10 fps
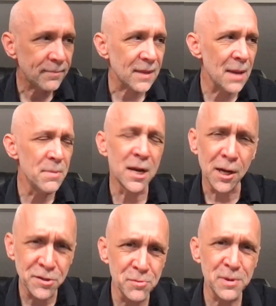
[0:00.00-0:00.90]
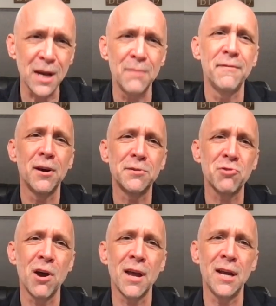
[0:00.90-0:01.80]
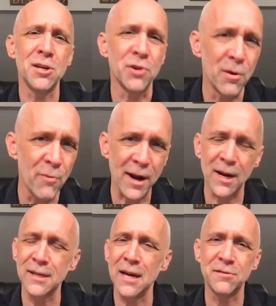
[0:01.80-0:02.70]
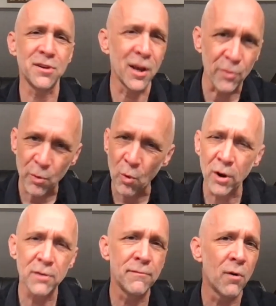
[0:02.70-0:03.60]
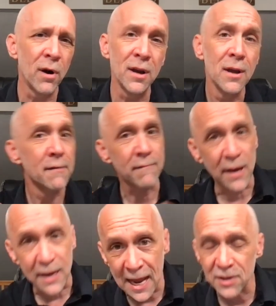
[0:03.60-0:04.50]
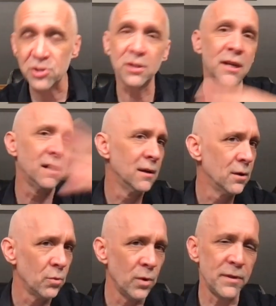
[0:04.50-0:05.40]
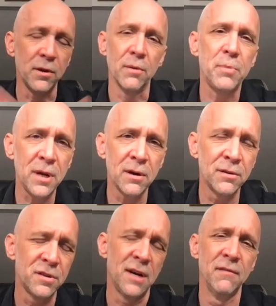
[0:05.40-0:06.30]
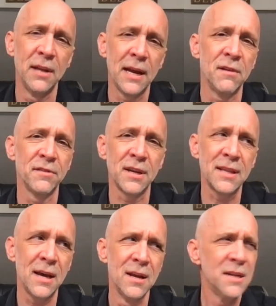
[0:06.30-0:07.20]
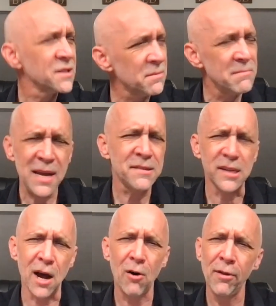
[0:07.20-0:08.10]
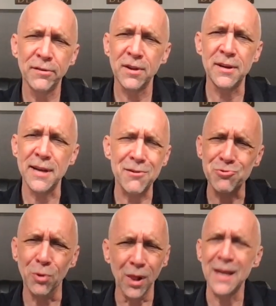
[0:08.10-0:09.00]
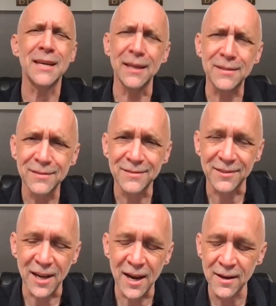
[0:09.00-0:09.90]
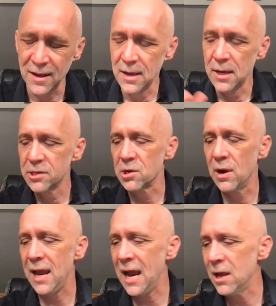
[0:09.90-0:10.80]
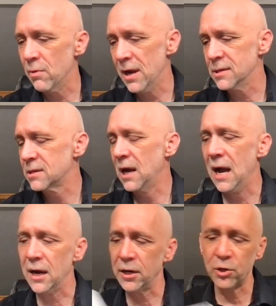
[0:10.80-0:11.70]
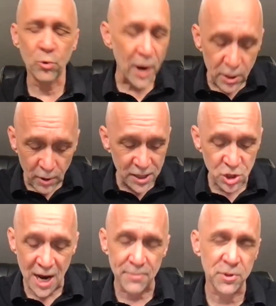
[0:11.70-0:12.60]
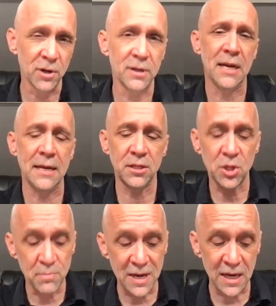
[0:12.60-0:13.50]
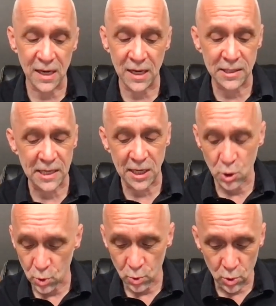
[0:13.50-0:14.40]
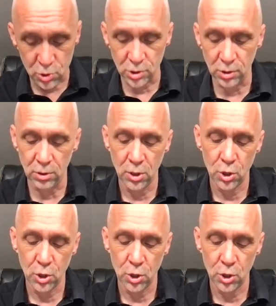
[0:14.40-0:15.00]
And because you become very strong in it, and you get recognized and you get rewarded for it financially with your peers and everything else like that, it's amazing how all of a sudden now you like it. Okay. So anyways, great chapter. And to me, it's a crucial